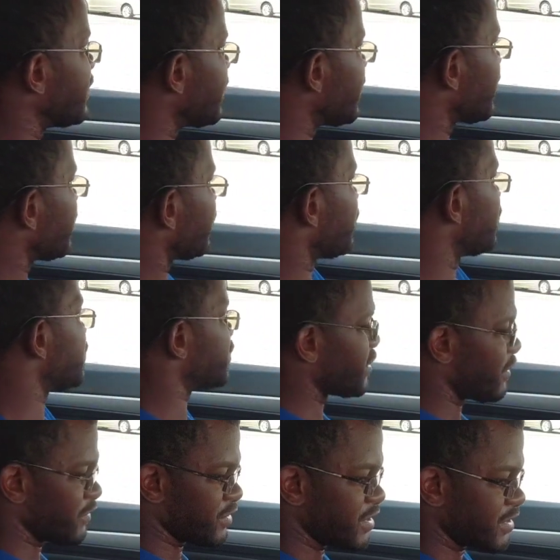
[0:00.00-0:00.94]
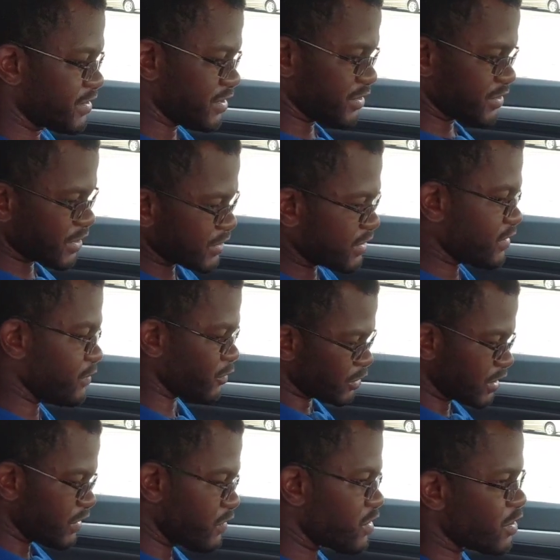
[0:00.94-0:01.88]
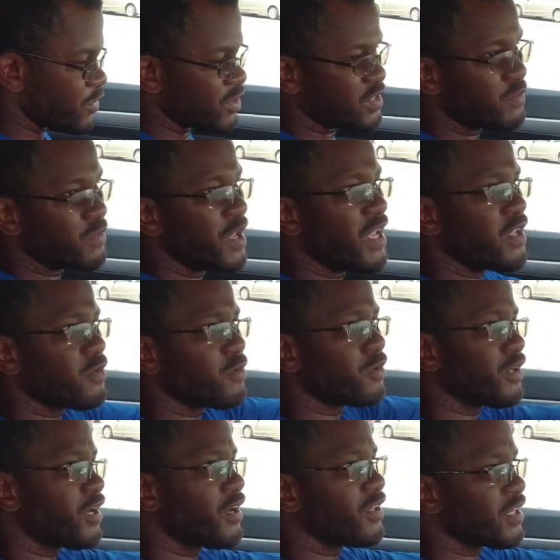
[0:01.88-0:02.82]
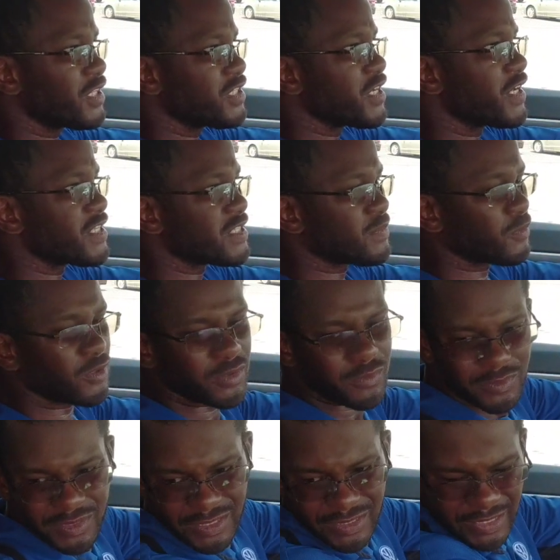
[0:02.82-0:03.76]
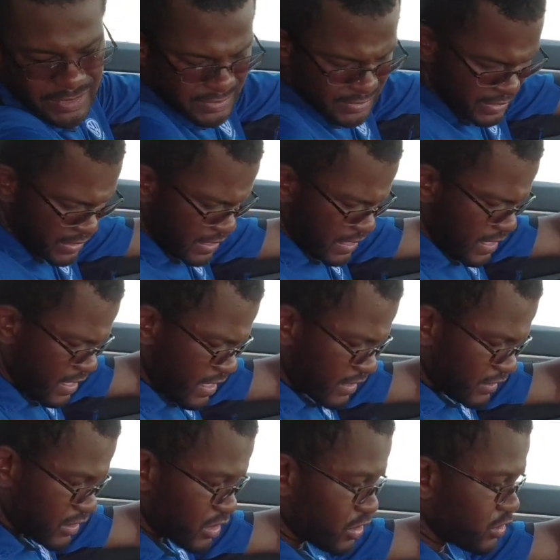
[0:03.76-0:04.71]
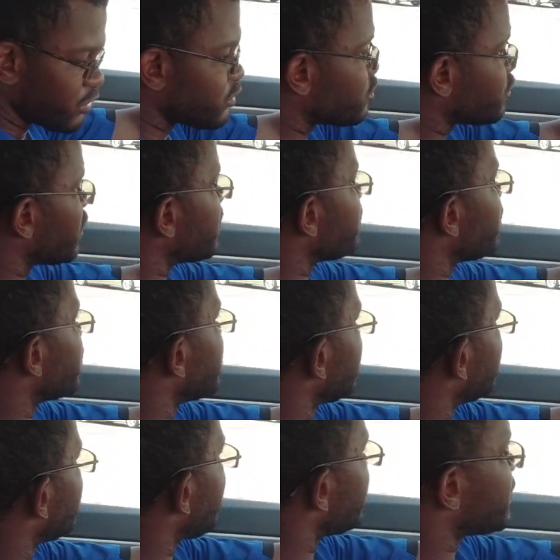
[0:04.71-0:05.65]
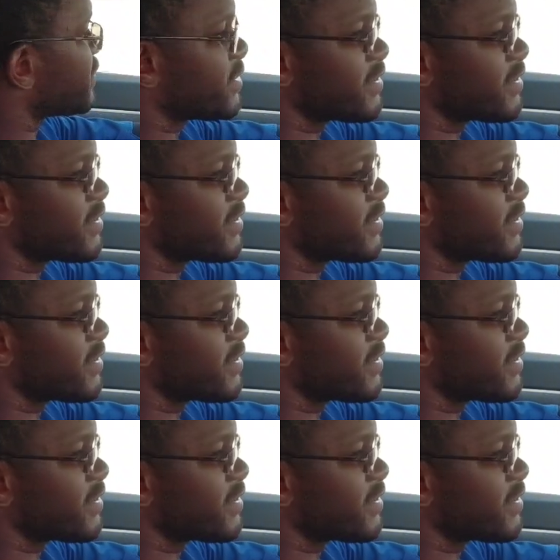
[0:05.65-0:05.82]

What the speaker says: Of course, everything's adjustable, even though it's manual here in the Jetta Sport. The nice additional trim on the cloth